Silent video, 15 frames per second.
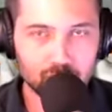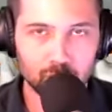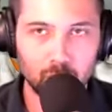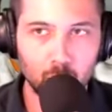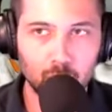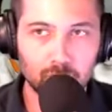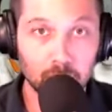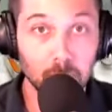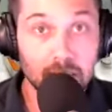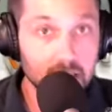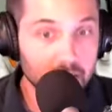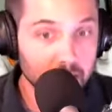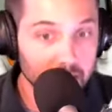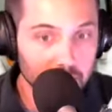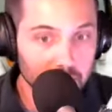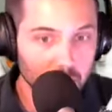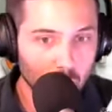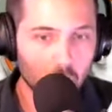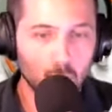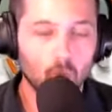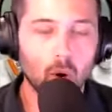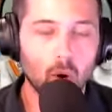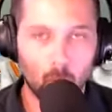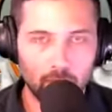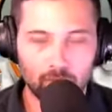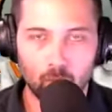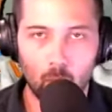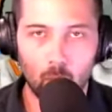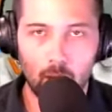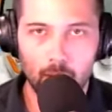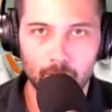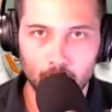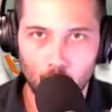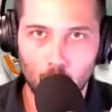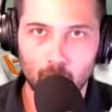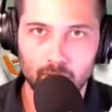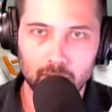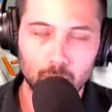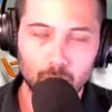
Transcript: so he wouldn't make like the quote unquote waiver wire report.